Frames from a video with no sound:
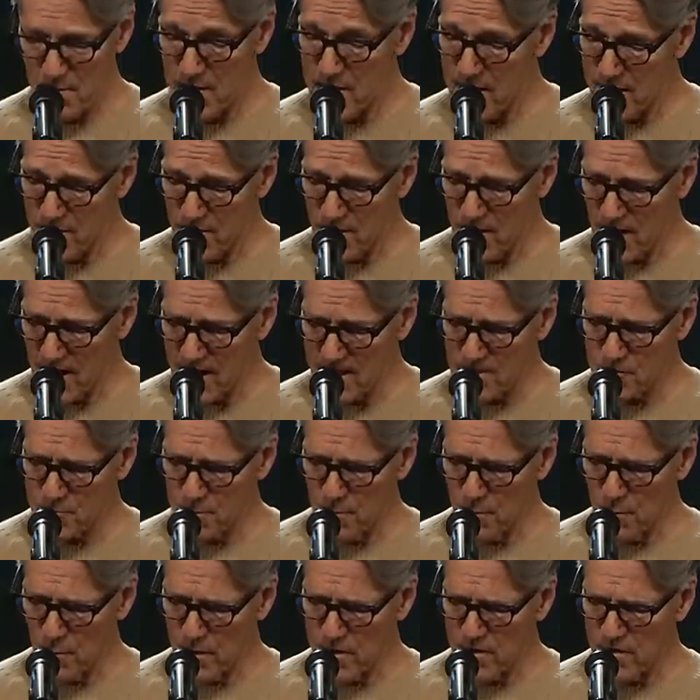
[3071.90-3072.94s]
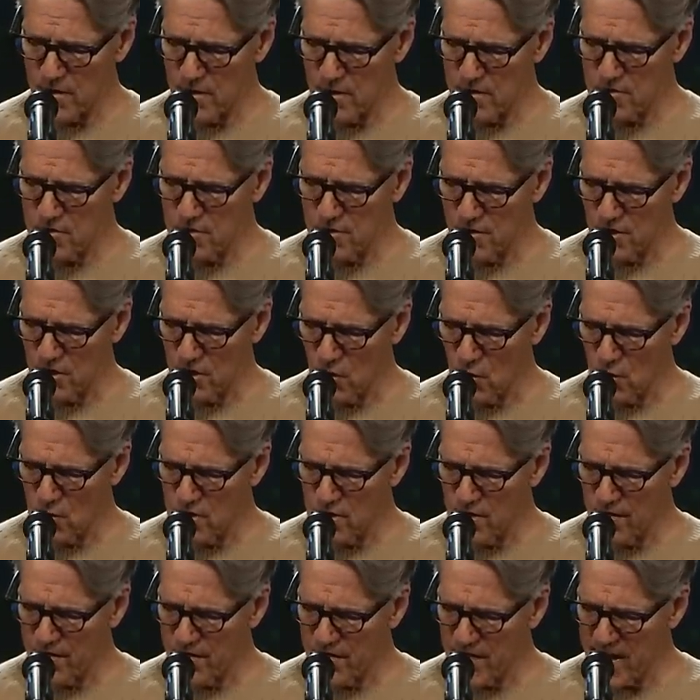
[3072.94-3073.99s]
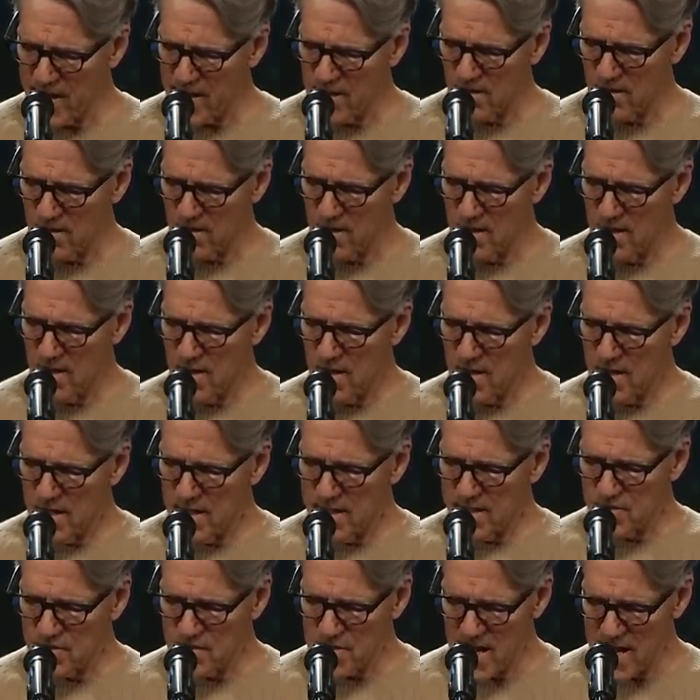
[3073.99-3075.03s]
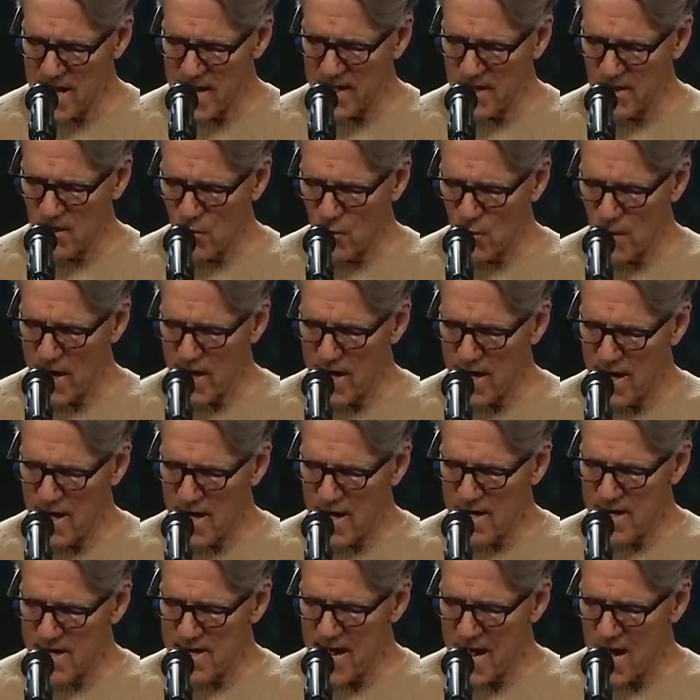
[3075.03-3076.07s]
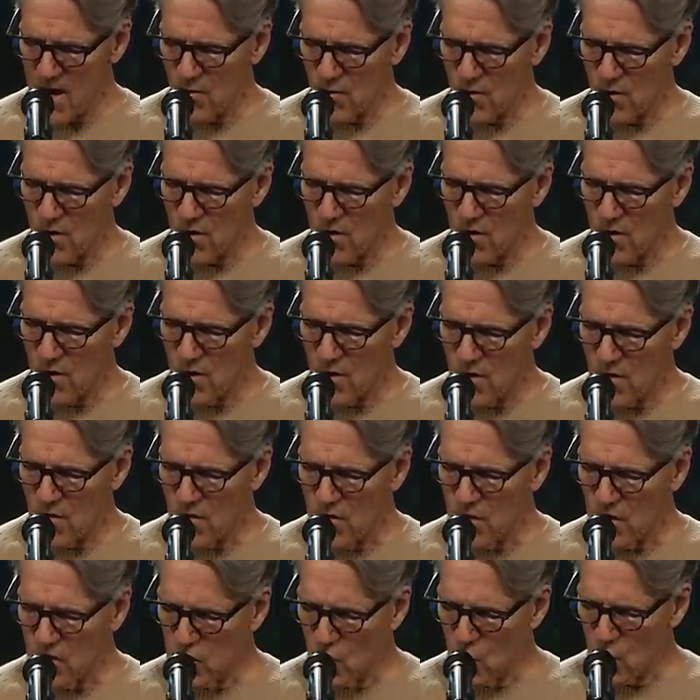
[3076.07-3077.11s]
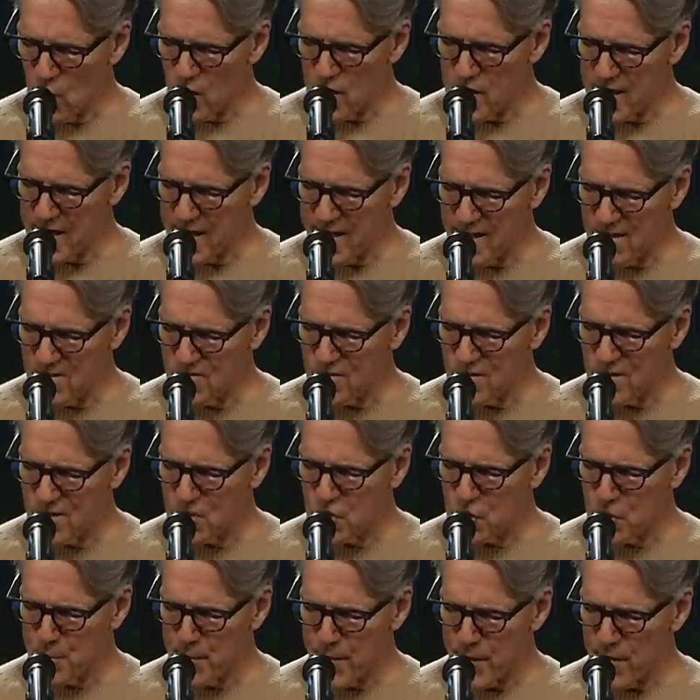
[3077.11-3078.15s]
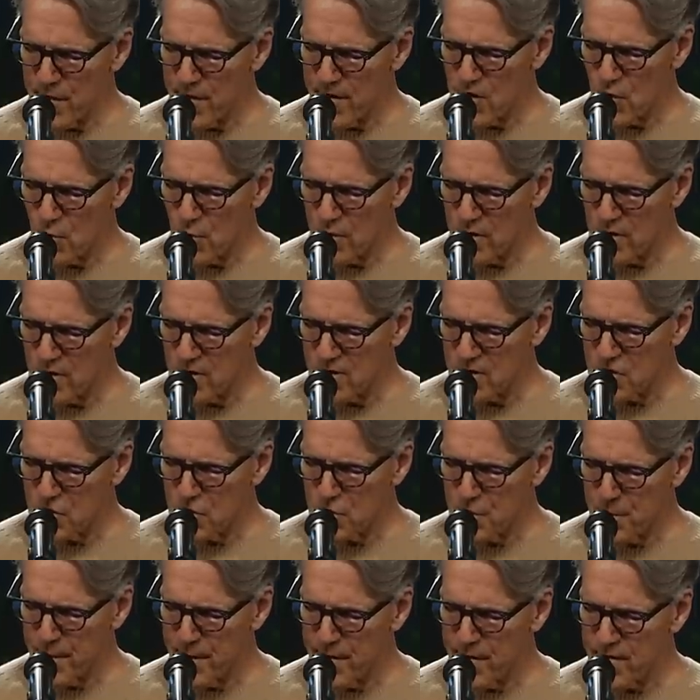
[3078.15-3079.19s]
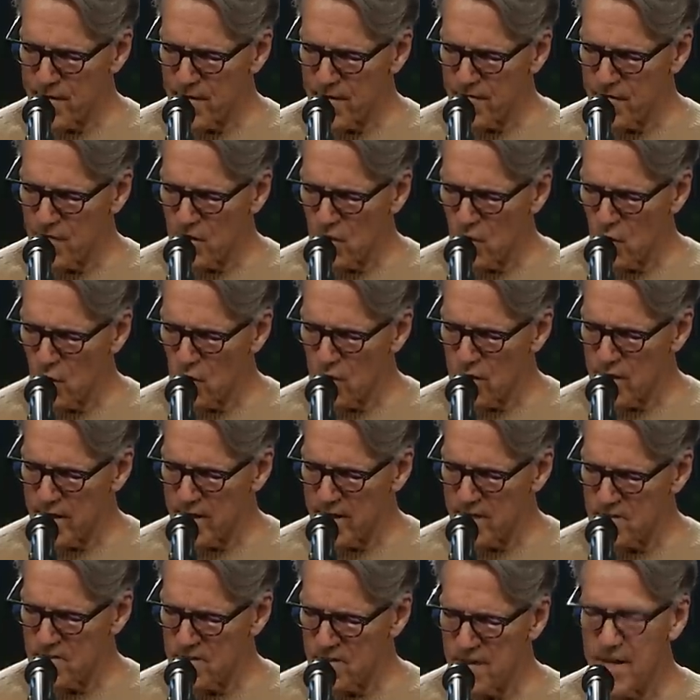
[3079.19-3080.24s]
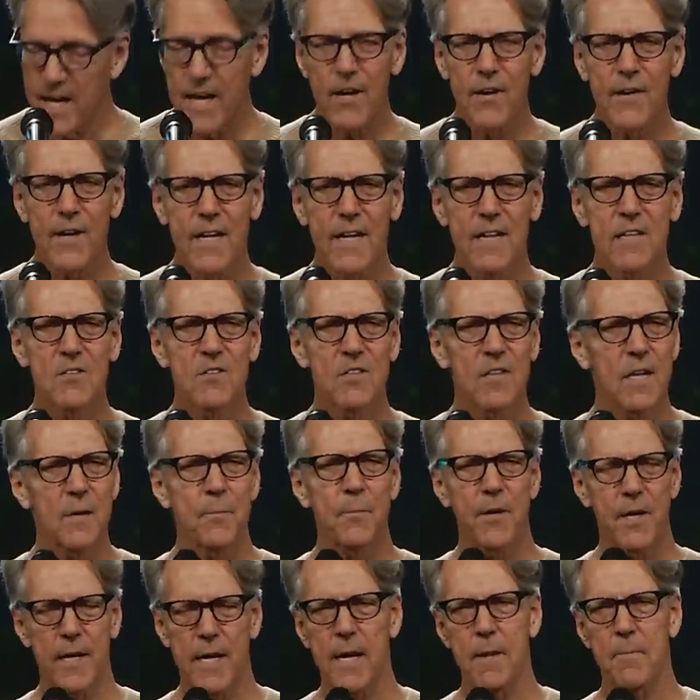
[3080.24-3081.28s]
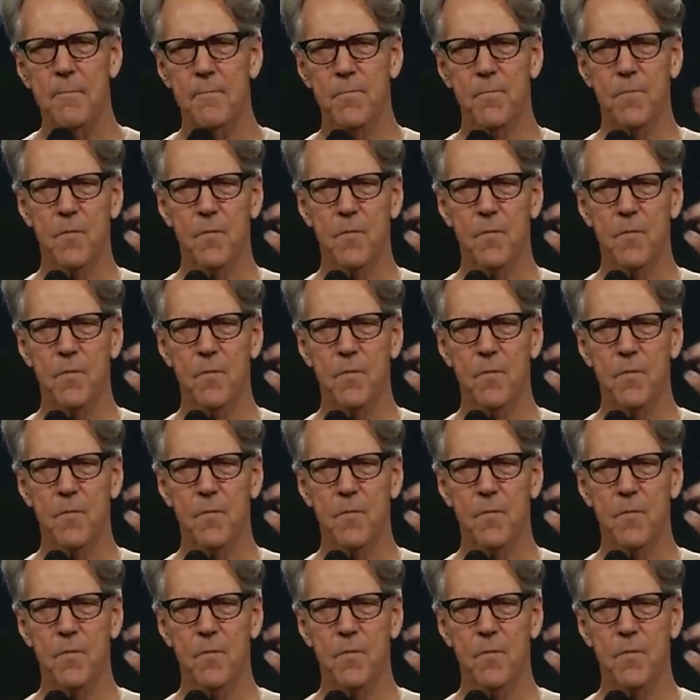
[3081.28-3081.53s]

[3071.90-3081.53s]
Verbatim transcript: But nevertheless, when one turns to the Lord, the veil is taken away. Now, the Lord is the Spirit, and where the Spirit of the Lord is, there is liberty.